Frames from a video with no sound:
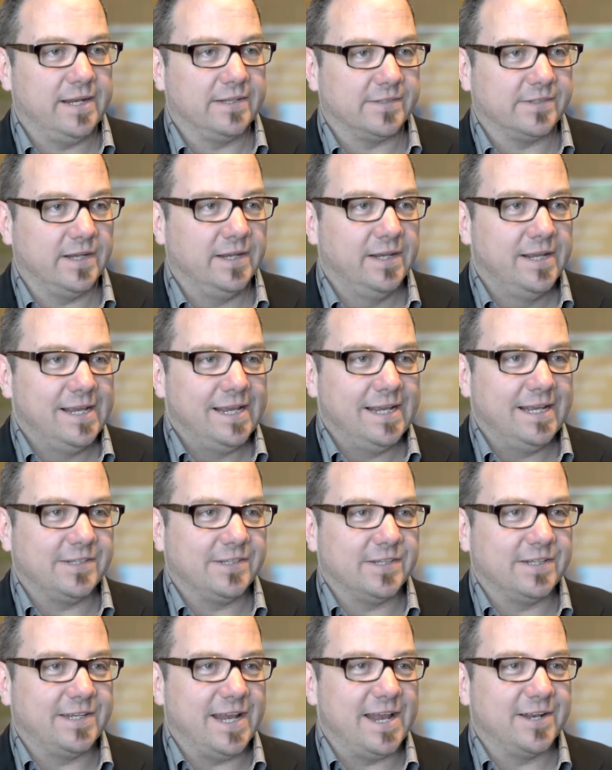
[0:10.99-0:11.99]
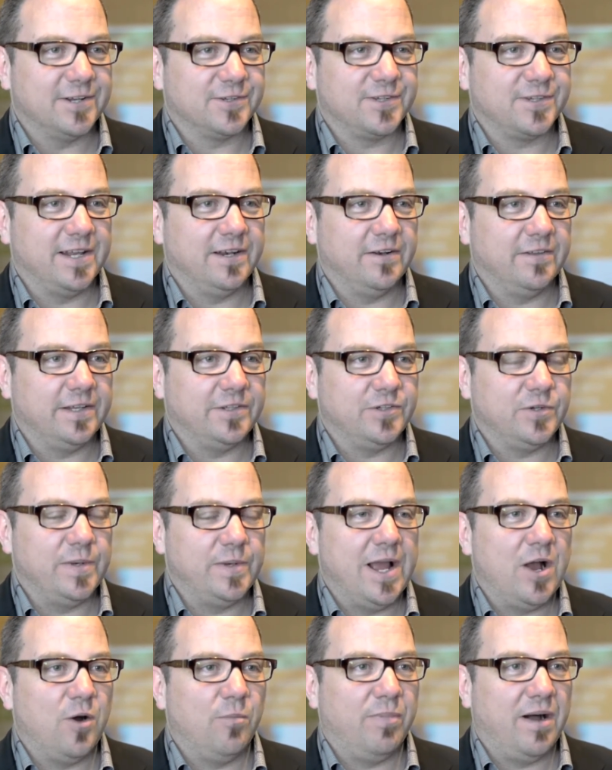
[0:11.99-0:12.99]
It's a data center that you
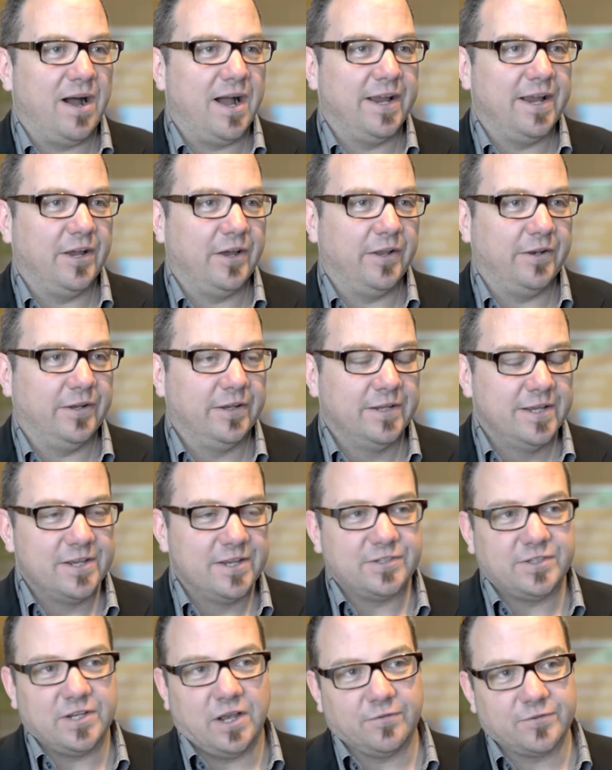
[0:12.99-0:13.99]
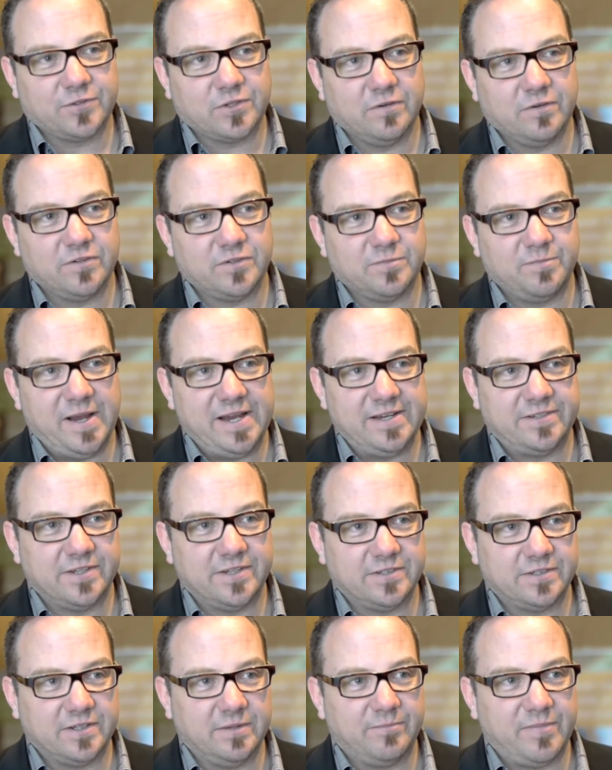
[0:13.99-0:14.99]
now buy on a self-service
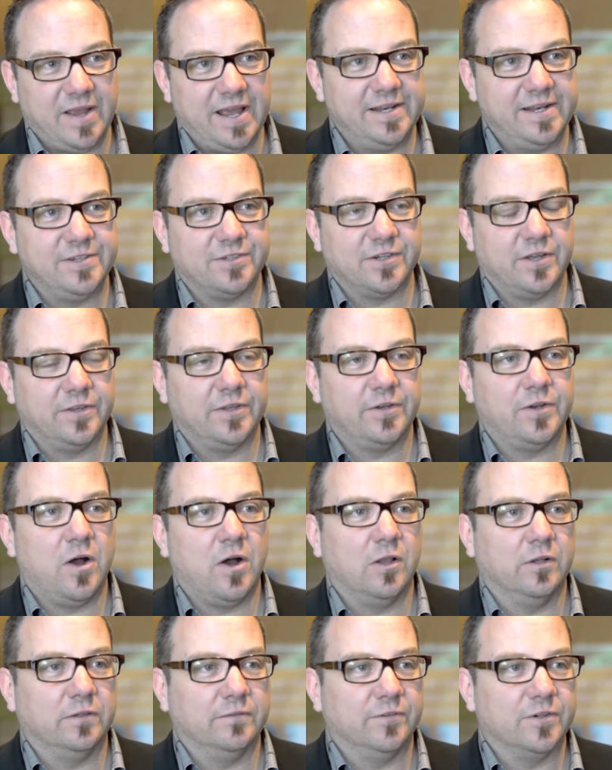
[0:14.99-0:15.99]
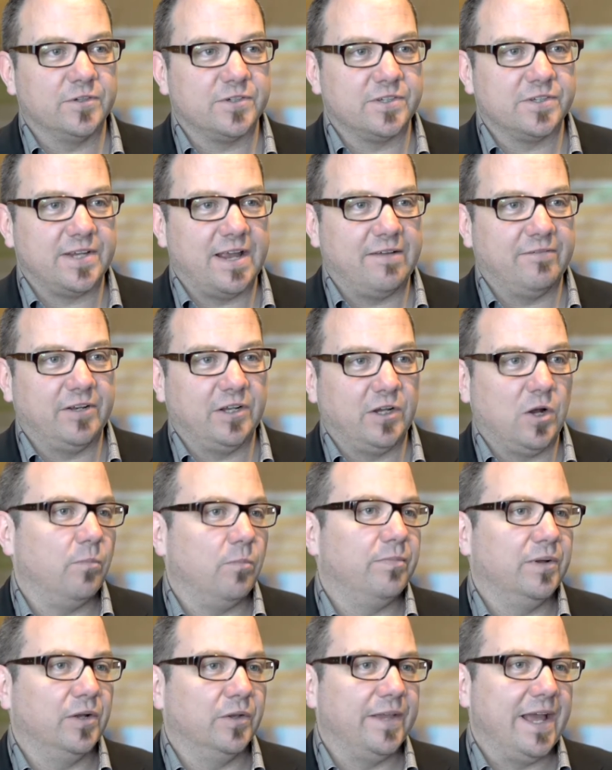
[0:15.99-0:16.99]
basis at pennies on the dollar versus having to go
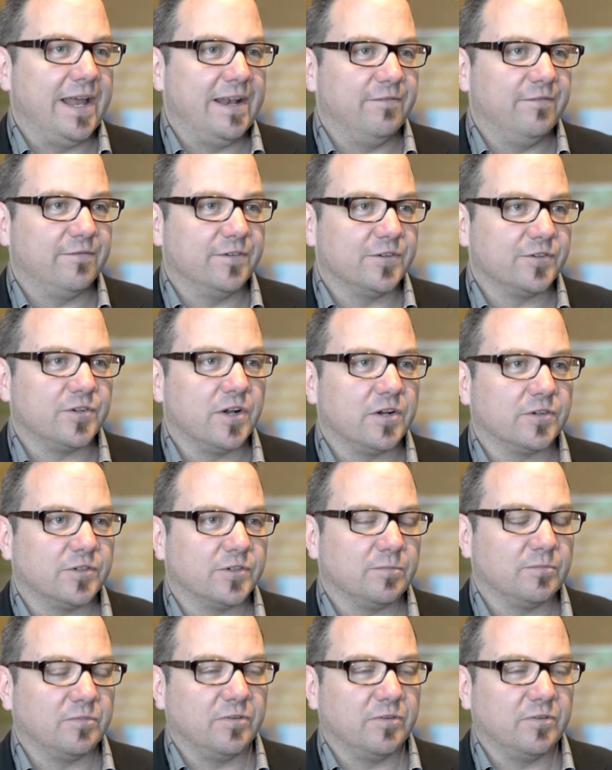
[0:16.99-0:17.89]
build that infrastructure,